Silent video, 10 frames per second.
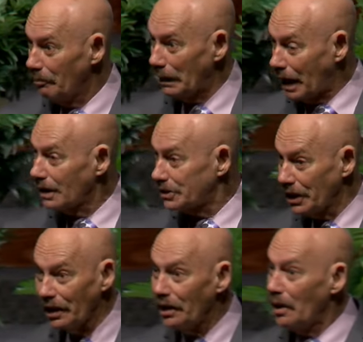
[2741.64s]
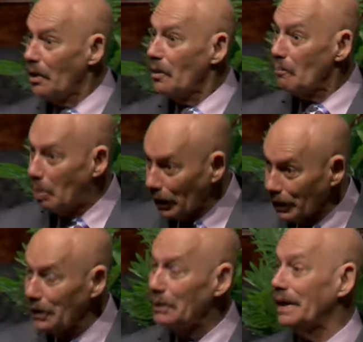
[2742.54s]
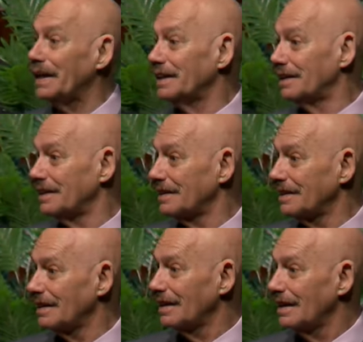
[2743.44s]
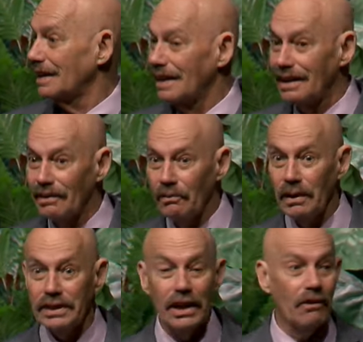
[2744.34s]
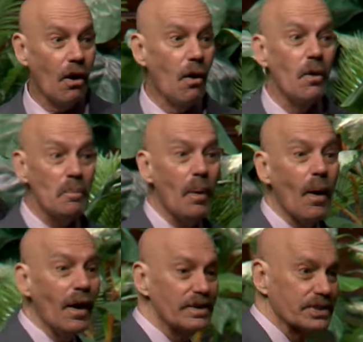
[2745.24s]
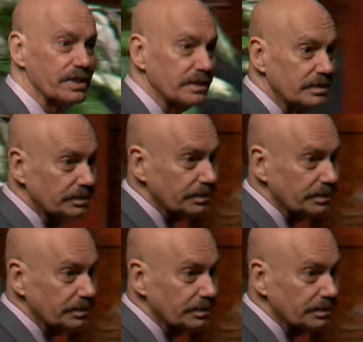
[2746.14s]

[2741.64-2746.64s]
because you're polluted with your own poison.